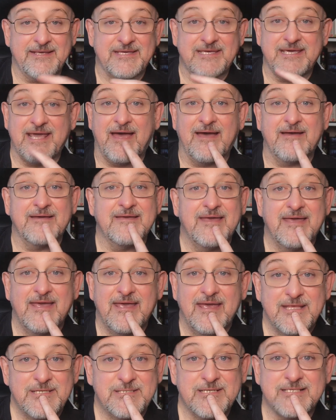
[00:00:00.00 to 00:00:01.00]
yeah,
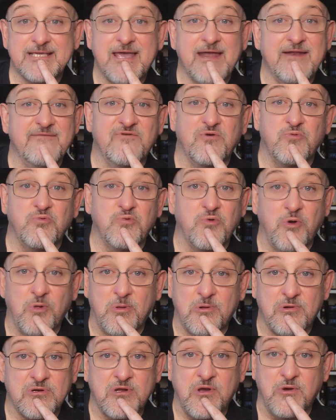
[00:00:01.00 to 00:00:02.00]
just kind of a
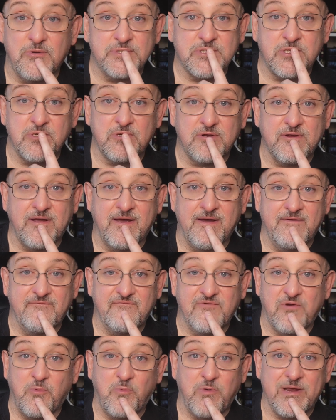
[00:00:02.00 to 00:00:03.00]
roller coaster of
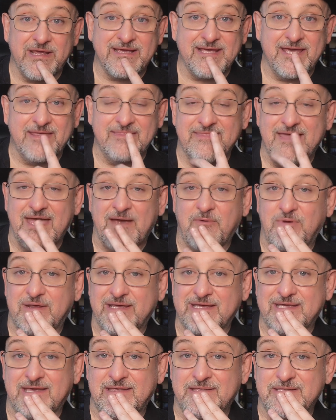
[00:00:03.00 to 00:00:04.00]
a weekend that
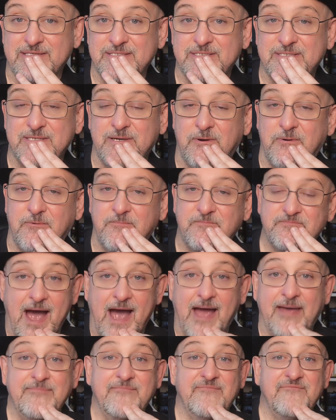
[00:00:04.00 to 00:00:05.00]
weekend. So
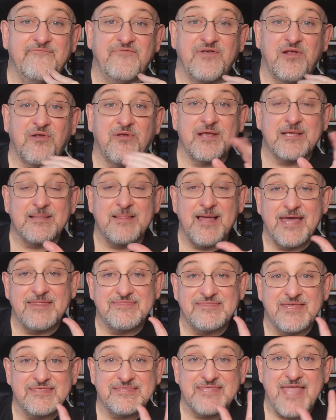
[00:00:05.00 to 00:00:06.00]
I'm very
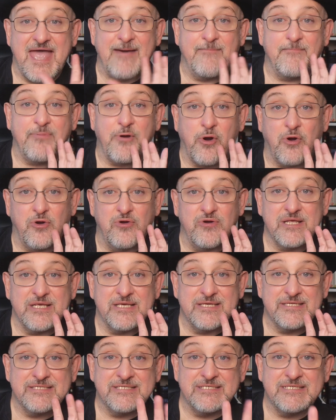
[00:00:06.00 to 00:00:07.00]
glad that that part
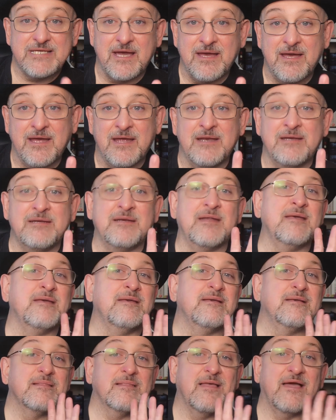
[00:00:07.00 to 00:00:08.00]
is done.
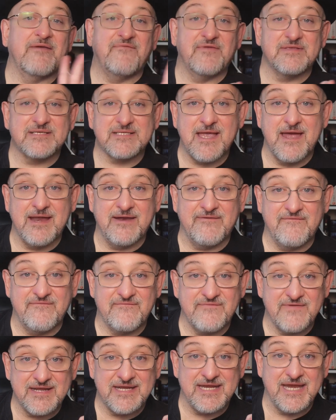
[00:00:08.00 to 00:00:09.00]
Life is kind
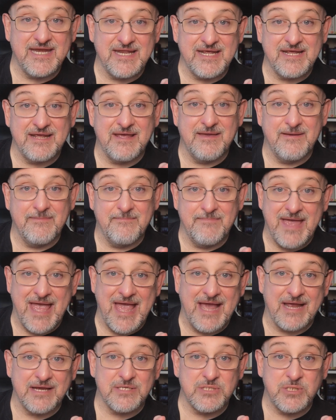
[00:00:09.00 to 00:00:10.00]
of getting
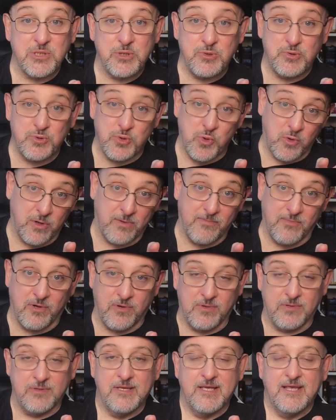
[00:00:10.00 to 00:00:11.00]
back to
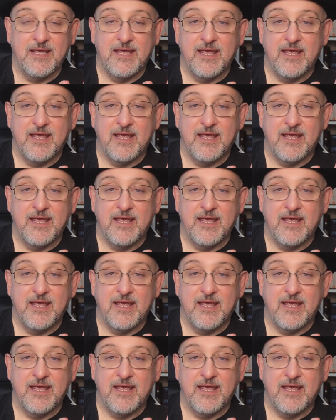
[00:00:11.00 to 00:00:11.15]
normal.